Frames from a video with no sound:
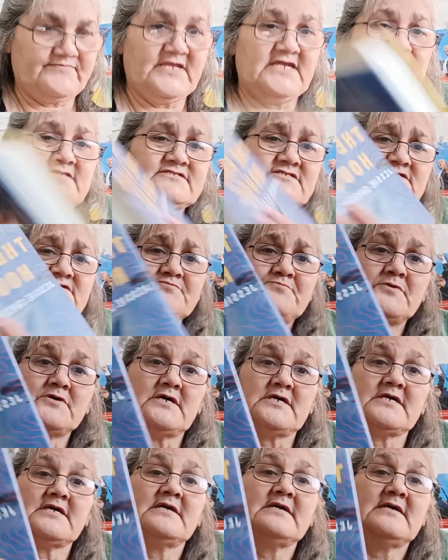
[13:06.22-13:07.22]
is this
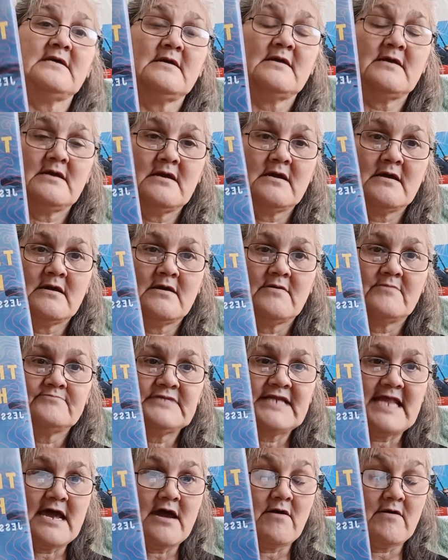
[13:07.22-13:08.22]
book.
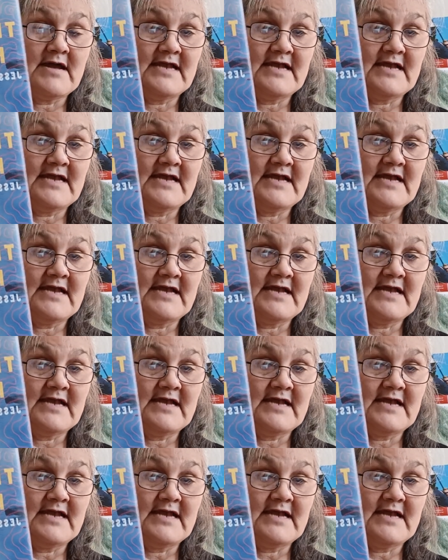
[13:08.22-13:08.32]
Now,